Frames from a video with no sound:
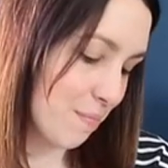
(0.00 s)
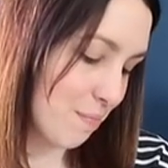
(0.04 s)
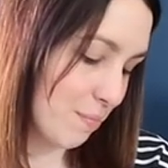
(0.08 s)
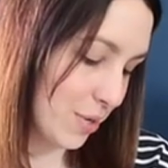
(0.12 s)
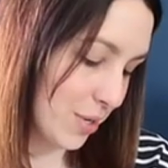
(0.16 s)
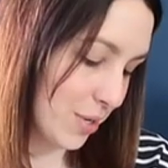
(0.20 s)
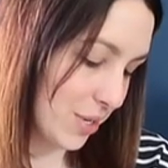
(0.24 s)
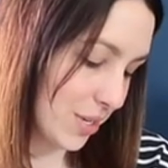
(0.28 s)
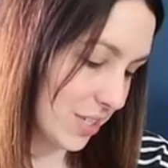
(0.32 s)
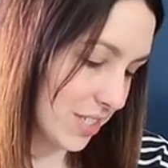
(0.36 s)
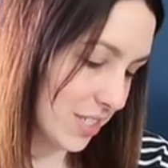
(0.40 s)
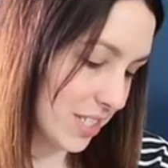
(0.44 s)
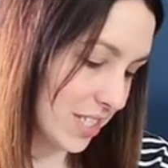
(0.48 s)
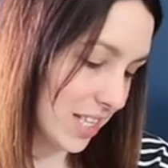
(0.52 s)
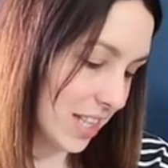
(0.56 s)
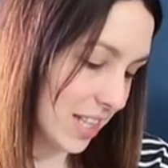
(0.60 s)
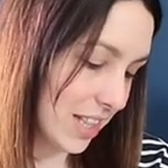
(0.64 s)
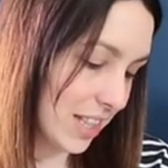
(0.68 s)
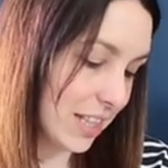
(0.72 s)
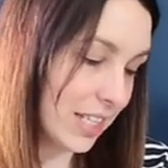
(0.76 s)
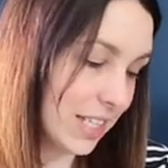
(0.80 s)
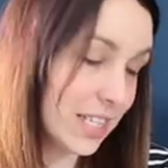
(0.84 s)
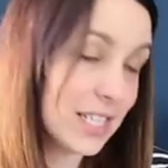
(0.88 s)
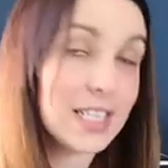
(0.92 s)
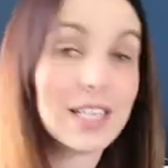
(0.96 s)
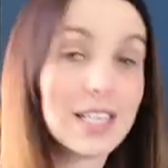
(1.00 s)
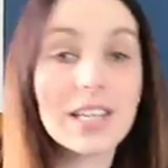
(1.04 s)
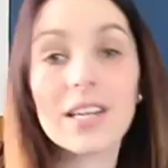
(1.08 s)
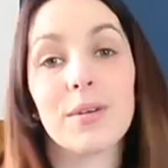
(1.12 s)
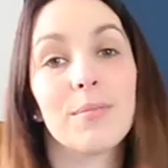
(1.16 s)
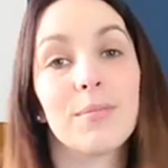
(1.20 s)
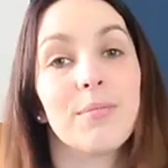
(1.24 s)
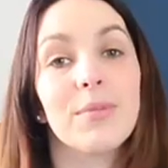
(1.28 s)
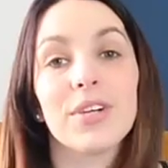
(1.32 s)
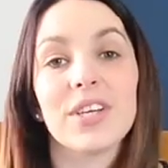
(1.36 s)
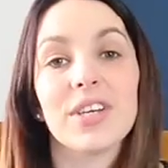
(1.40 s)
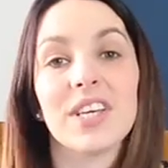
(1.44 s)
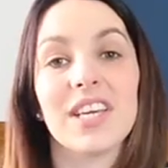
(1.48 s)
But this
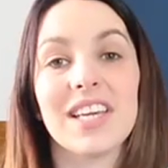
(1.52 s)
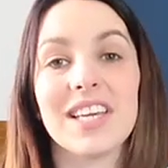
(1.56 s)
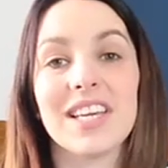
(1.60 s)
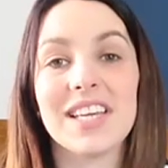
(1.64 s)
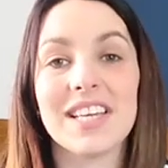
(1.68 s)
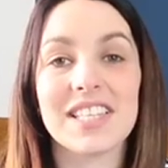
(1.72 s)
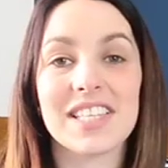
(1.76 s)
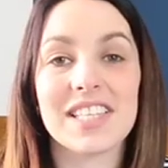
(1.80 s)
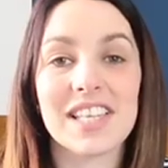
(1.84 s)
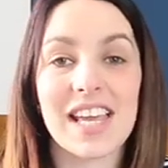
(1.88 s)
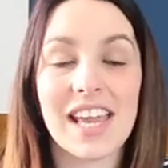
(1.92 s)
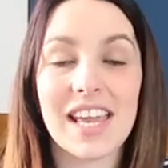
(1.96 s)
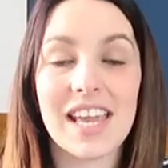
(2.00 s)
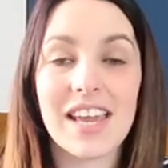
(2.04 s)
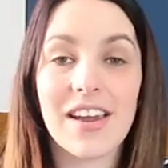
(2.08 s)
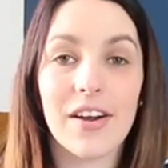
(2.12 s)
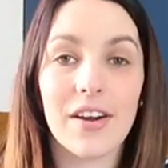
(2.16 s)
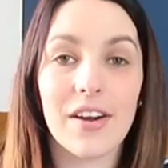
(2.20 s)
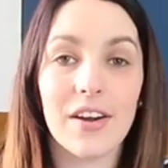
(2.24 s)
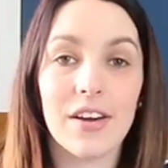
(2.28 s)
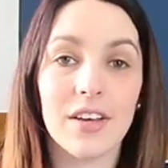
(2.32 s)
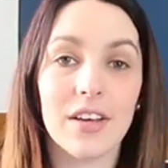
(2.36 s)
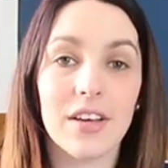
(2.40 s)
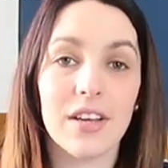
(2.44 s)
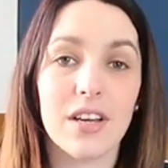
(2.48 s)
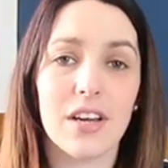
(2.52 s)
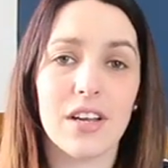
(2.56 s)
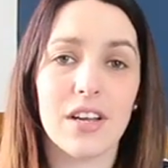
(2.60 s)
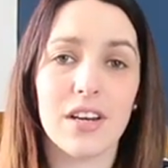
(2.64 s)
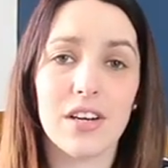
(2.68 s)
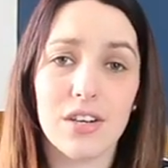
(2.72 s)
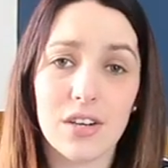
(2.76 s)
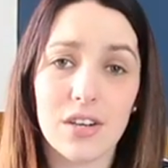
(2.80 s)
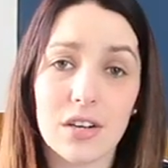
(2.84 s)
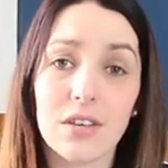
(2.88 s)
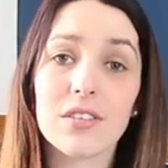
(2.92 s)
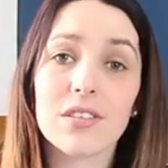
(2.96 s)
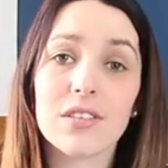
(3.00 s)
little monkey is here.
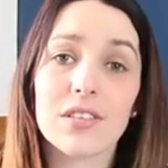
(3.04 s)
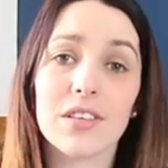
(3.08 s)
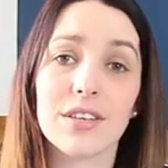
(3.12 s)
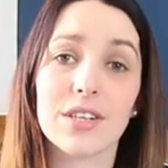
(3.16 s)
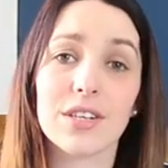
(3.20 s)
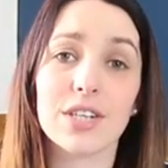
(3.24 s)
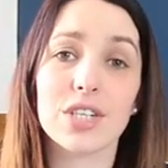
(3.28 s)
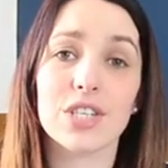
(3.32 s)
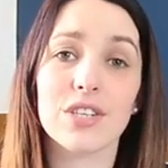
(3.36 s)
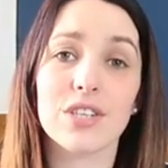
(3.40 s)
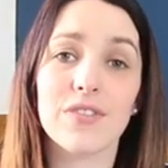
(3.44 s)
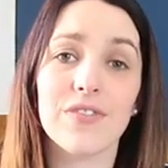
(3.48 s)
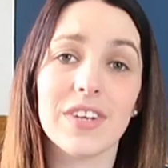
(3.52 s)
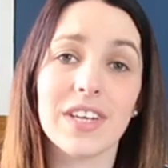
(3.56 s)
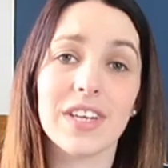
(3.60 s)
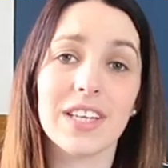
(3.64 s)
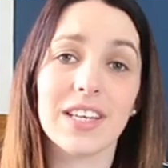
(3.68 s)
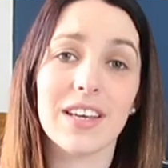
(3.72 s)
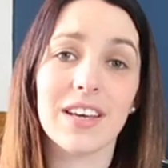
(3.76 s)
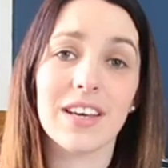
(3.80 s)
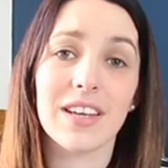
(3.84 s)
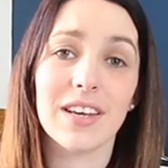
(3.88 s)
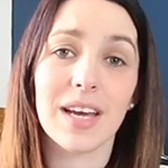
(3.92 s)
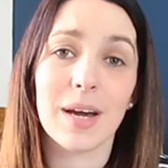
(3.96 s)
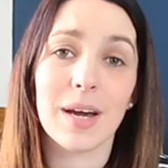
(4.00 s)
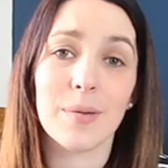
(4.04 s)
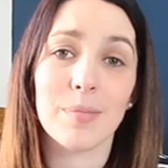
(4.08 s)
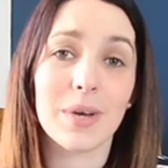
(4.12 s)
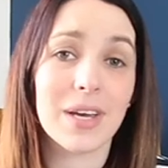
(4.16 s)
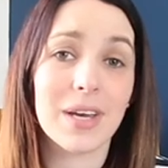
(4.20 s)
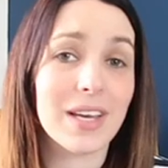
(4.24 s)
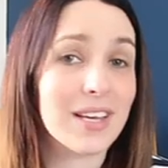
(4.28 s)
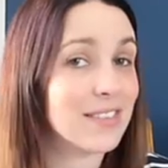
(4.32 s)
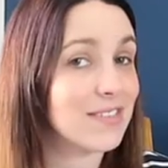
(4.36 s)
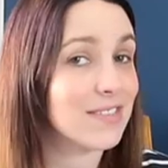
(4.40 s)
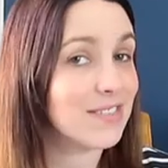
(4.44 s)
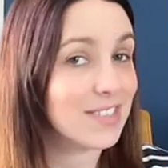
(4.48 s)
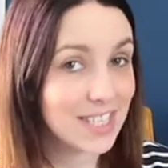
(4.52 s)
Looks like she's filling her
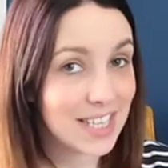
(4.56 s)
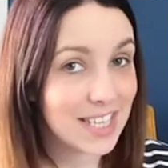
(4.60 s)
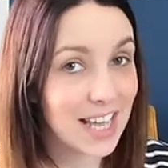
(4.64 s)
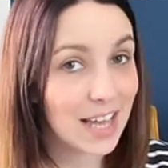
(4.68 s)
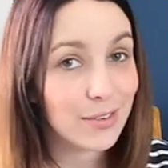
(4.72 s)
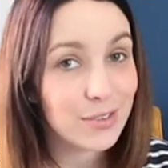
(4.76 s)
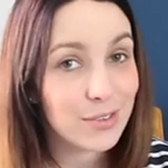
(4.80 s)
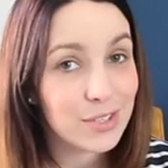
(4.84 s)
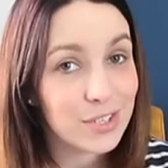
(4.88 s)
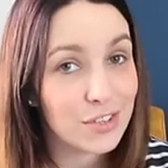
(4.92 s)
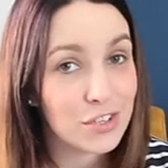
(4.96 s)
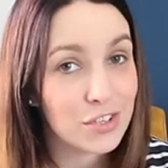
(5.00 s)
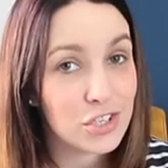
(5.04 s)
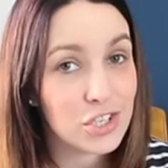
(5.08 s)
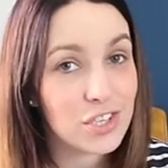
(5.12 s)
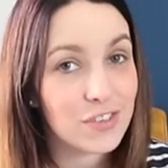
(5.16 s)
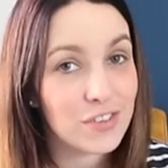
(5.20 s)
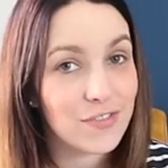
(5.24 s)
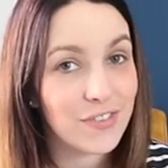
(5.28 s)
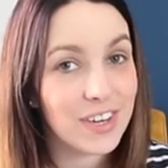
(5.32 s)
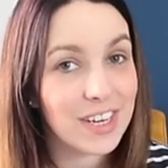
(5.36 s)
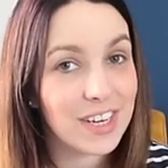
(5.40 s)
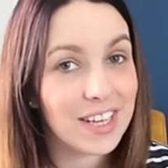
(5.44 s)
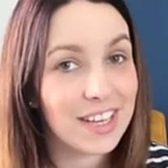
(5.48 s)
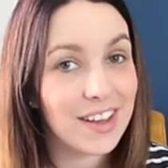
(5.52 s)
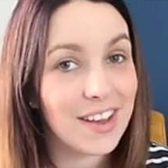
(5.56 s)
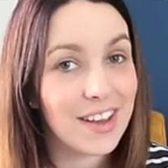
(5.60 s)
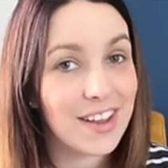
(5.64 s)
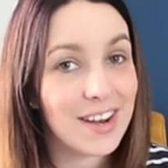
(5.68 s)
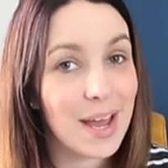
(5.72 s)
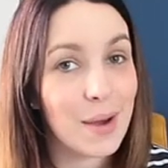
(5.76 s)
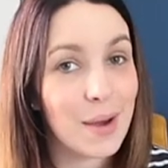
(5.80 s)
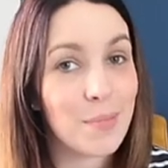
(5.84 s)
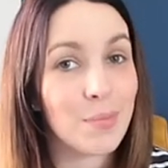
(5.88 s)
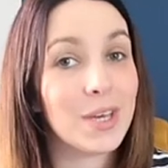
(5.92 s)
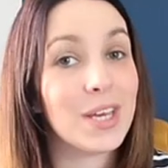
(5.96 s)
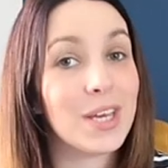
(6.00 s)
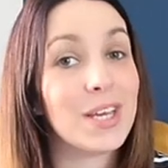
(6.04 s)
nappy, sounds like she's filling her
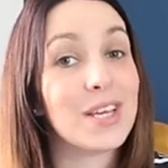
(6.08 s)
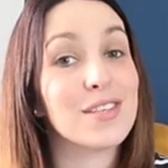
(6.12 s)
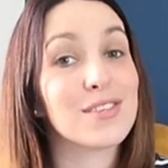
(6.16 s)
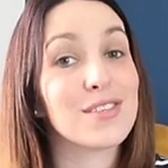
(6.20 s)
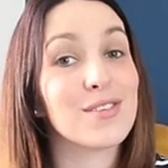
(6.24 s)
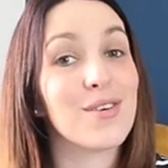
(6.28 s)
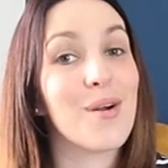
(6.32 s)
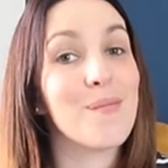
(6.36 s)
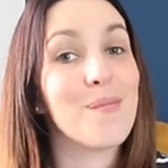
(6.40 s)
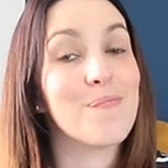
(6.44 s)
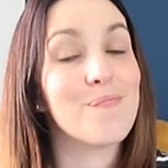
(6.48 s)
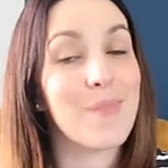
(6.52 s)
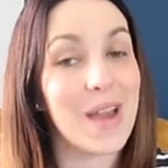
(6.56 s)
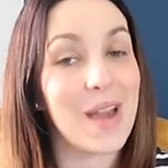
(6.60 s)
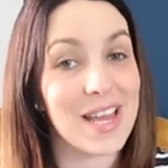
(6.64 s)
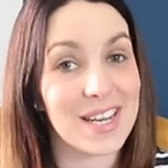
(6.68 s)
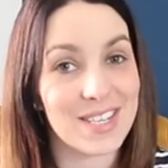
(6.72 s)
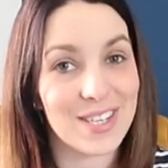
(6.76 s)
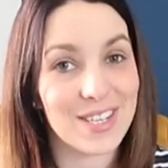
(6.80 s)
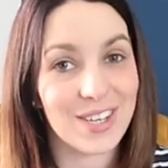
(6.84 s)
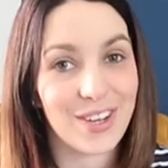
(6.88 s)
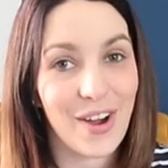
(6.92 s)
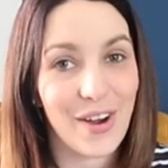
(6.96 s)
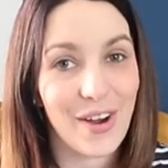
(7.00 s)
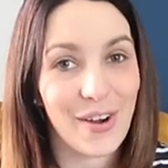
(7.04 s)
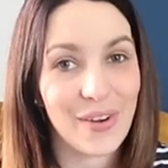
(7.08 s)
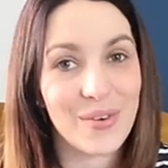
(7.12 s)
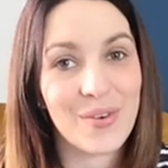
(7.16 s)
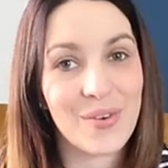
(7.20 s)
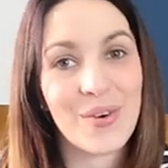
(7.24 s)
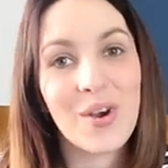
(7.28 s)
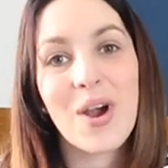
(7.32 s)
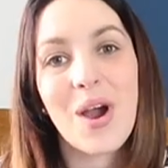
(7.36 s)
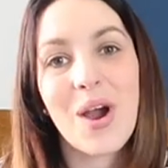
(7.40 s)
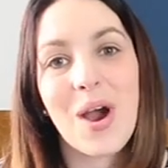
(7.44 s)
nappy, so I better go.